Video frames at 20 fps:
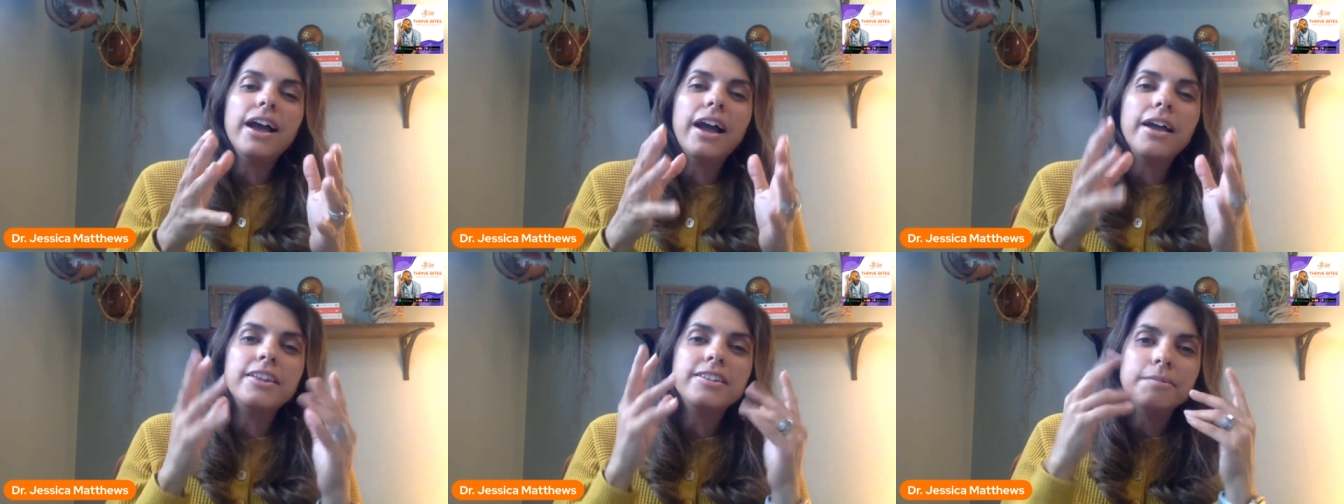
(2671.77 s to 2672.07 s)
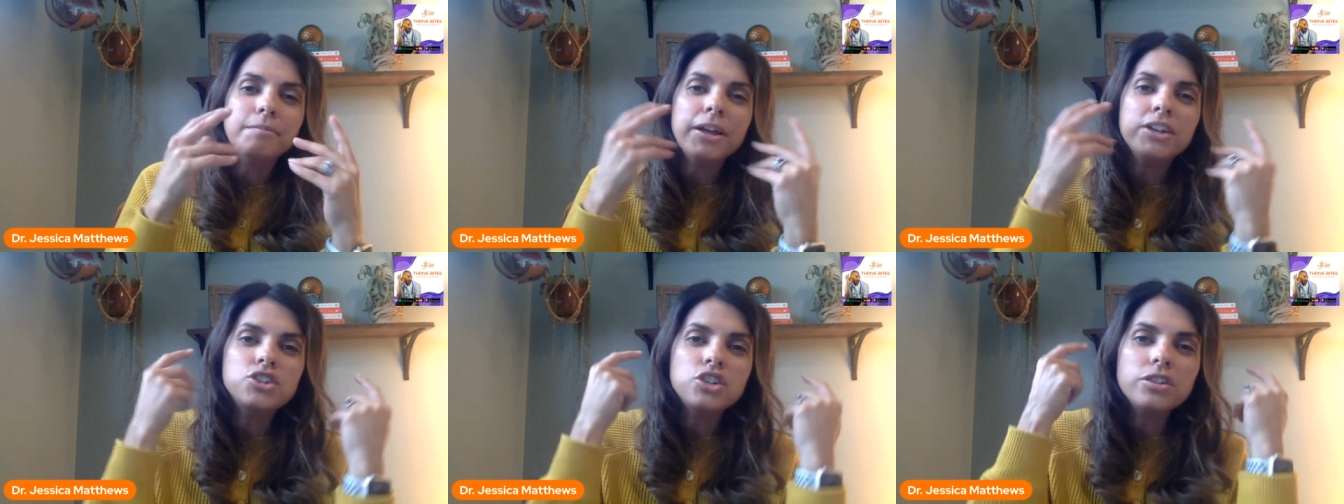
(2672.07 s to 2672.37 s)
I
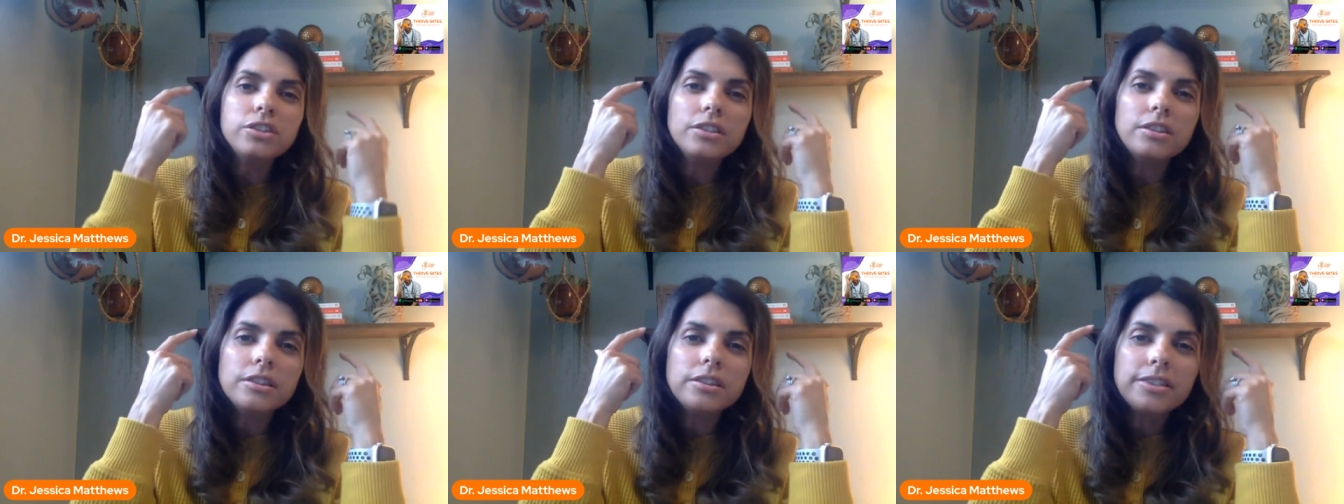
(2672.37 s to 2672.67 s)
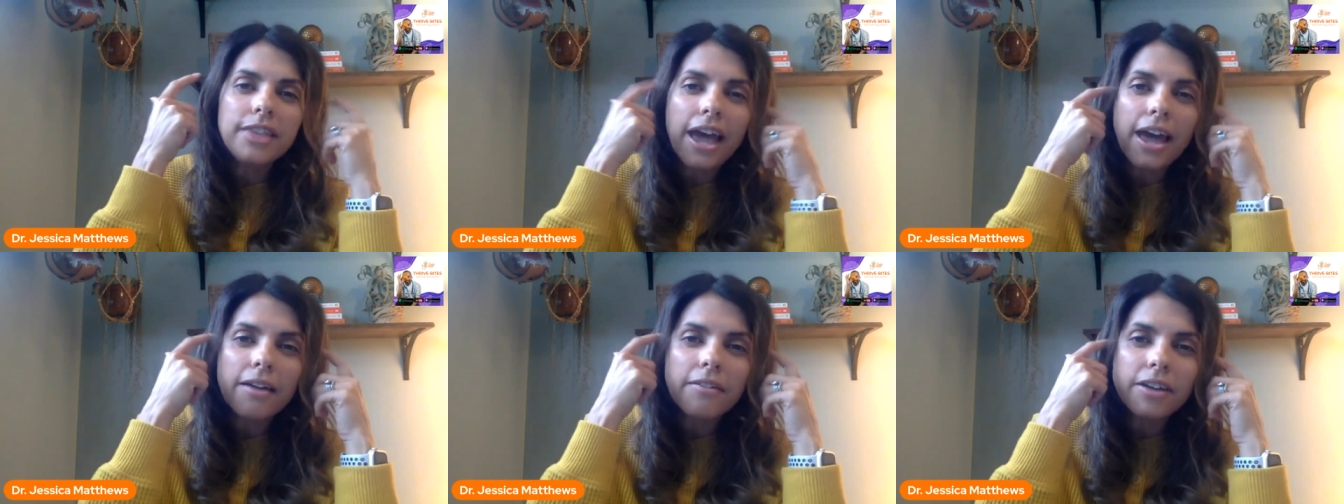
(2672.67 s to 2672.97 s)
mentioned
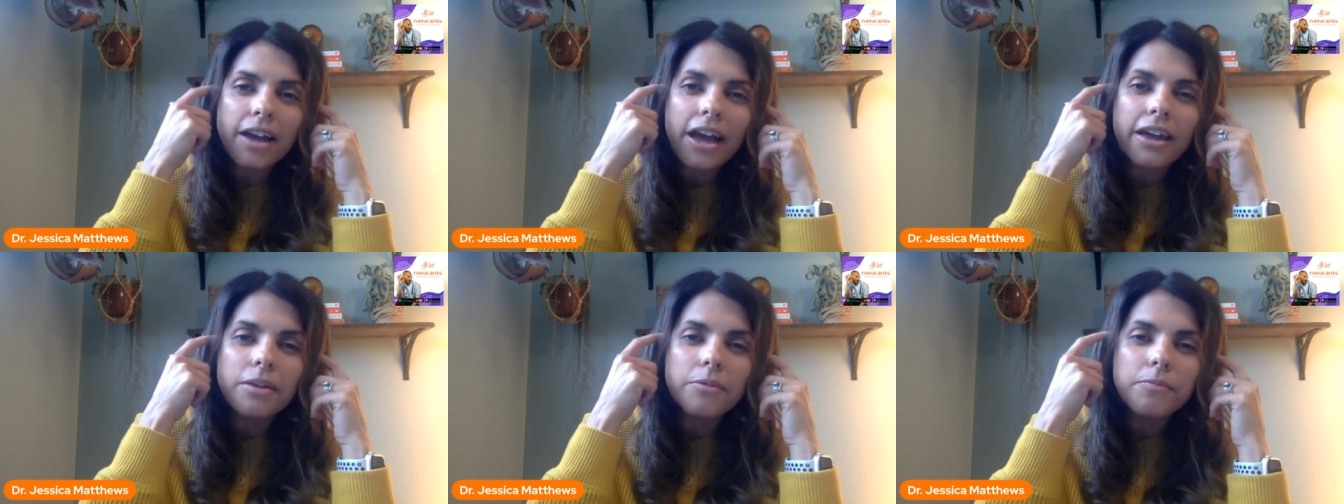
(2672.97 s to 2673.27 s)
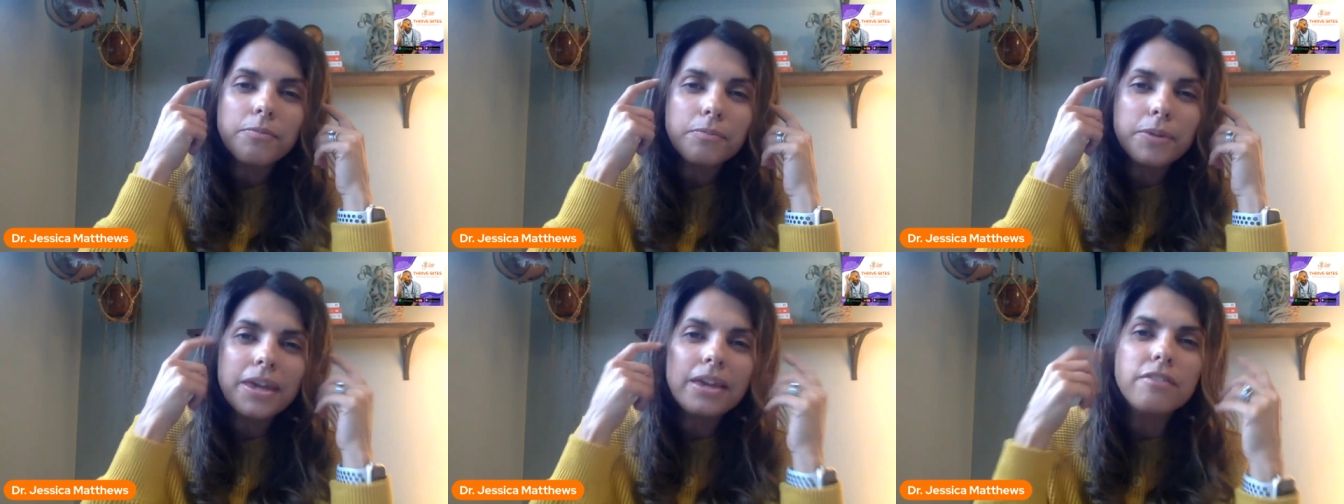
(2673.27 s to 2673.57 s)
that kind of
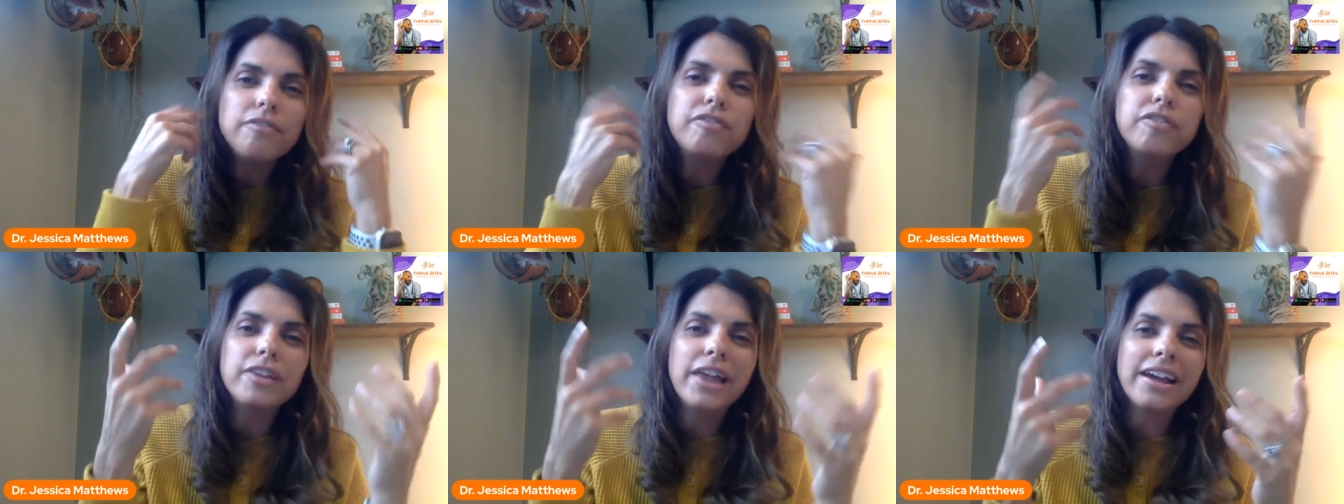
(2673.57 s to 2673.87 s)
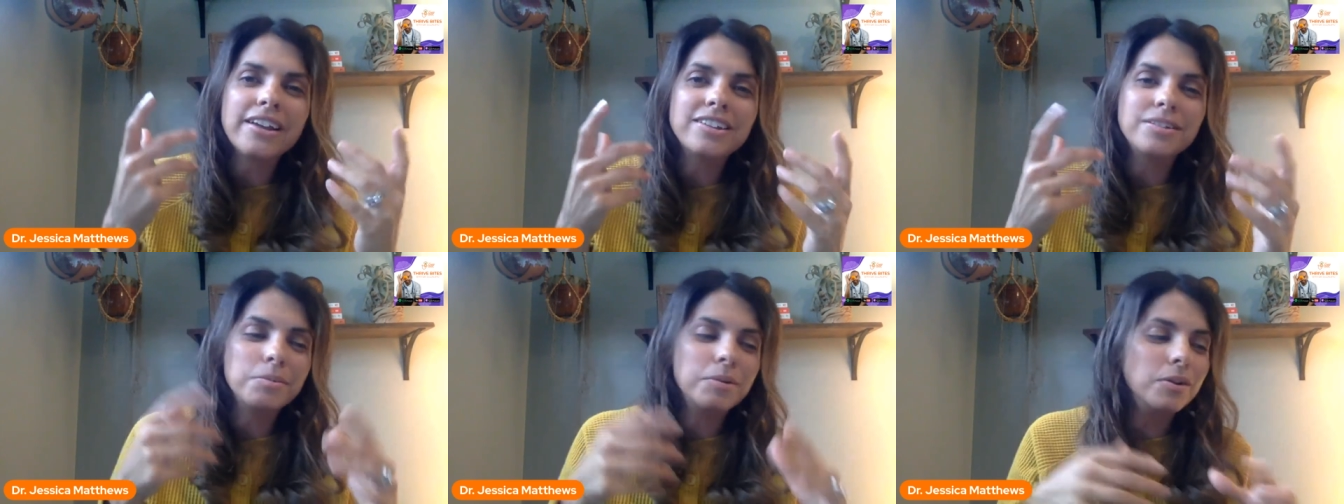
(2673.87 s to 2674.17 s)
being
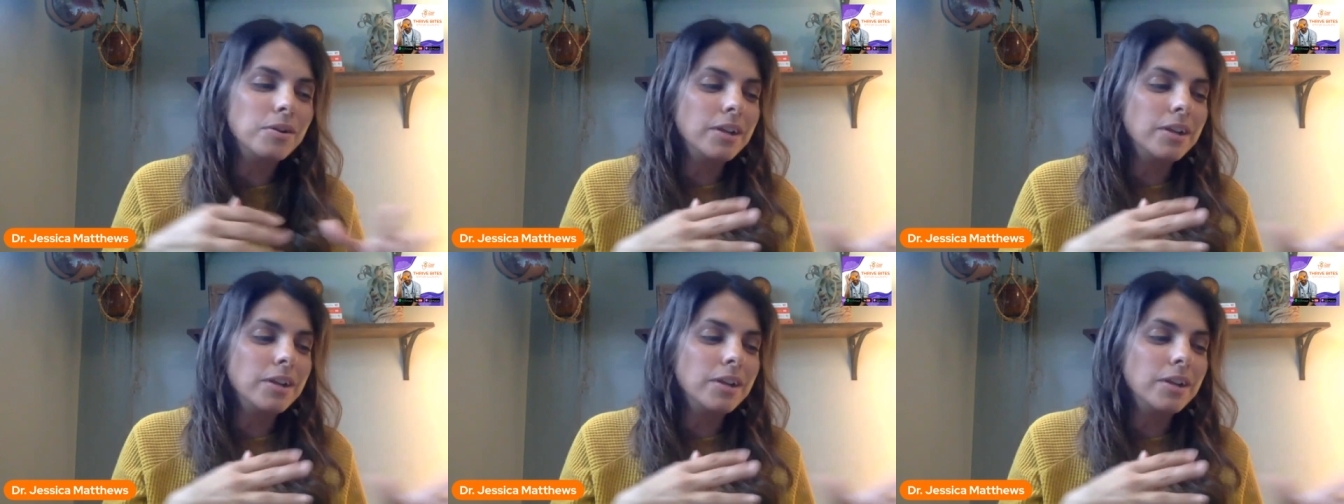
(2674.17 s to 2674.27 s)
flexible,